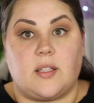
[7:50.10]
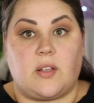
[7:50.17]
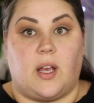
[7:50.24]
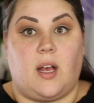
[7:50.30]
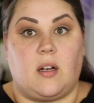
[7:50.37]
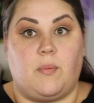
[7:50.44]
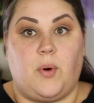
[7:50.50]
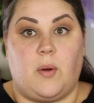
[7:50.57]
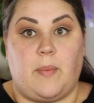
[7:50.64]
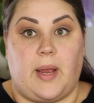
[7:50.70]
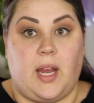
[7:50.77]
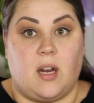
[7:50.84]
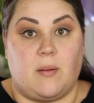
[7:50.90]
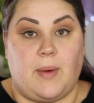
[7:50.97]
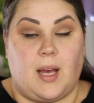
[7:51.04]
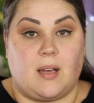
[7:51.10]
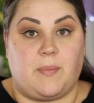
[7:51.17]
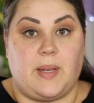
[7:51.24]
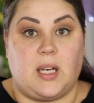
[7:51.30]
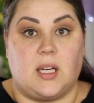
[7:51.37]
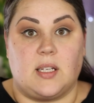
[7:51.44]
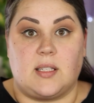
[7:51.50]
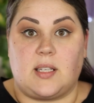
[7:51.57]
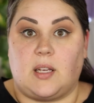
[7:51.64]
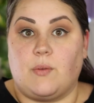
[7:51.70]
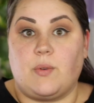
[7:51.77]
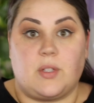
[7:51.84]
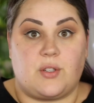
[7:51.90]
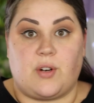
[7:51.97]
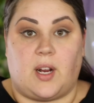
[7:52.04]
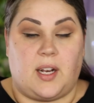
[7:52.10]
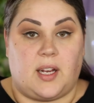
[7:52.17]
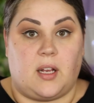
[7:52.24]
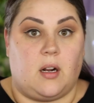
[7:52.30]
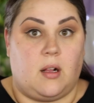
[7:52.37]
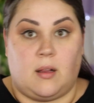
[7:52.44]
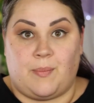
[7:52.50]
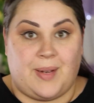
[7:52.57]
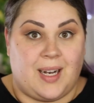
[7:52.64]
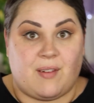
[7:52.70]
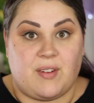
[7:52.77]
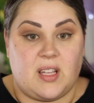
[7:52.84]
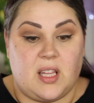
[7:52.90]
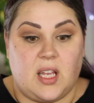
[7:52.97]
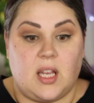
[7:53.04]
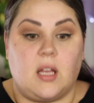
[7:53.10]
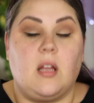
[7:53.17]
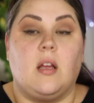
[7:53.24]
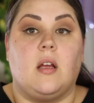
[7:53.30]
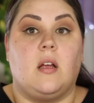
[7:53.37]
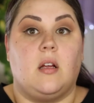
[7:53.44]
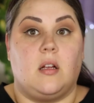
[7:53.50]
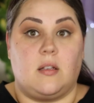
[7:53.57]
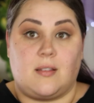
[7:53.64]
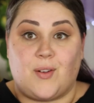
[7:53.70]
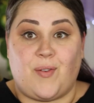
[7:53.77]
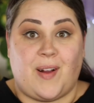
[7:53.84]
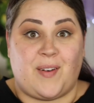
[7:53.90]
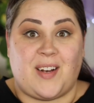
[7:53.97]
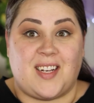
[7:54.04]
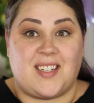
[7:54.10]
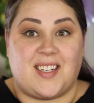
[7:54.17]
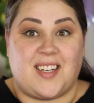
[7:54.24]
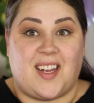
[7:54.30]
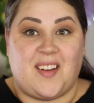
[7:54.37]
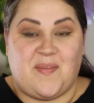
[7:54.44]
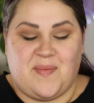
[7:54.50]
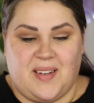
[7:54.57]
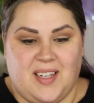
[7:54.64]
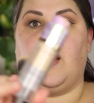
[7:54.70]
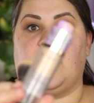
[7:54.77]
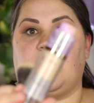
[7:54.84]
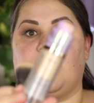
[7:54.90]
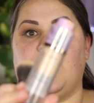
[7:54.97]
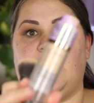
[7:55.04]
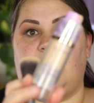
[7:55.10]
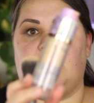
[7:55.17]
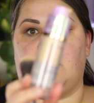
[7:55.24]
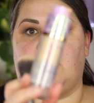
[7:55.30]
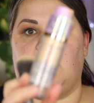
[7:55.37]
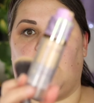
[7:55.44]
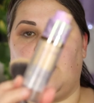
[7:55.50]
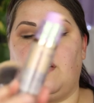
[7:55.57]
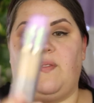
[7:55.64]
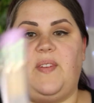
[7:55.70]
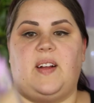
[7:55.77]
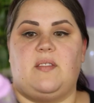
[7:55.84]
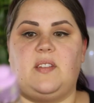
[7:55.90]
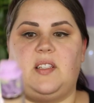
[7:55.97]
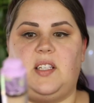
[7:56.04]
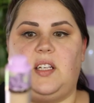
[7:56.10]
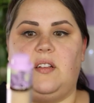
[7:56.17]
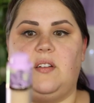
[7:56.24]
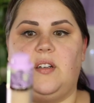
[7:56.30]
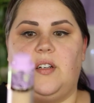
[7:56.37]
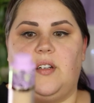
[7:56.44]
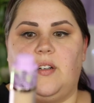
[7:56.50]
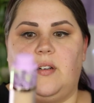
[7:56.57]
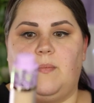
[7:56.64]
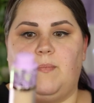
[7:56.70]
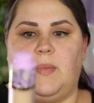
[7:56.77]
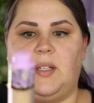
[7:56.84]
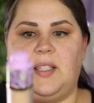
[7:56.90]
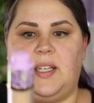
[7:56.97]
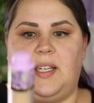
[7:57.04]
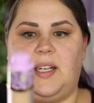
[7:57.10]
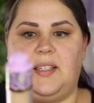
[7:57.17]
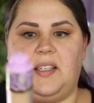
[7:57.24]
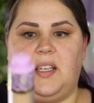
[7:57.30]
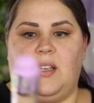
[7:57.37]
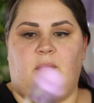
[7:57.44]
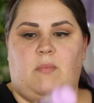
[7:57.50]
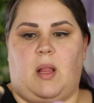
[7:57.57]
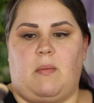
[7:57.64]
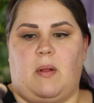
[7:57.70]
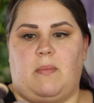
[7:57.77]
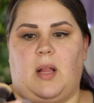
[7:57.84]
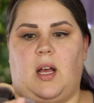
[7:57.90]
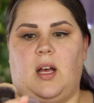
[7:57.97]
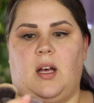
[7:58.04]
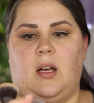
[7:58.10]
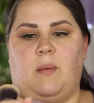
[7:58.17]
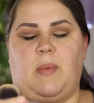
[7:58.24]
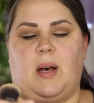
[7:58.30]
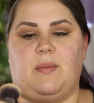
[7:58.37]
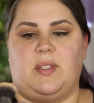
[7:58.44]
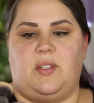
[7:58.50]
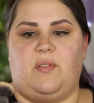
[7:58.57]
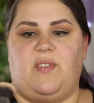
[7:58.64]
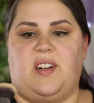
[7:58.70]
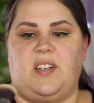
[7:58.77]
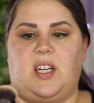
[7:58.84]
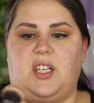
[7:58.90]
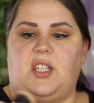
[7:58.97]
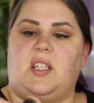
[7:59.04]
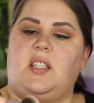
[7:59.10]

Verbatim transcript: So I had to pull my hair back because it was trying to get all up in everything. So foundation time. Alright, so I'm going to use the Tarte Found Sealer Multitasking Blah Blah Blah Babassu Foundation.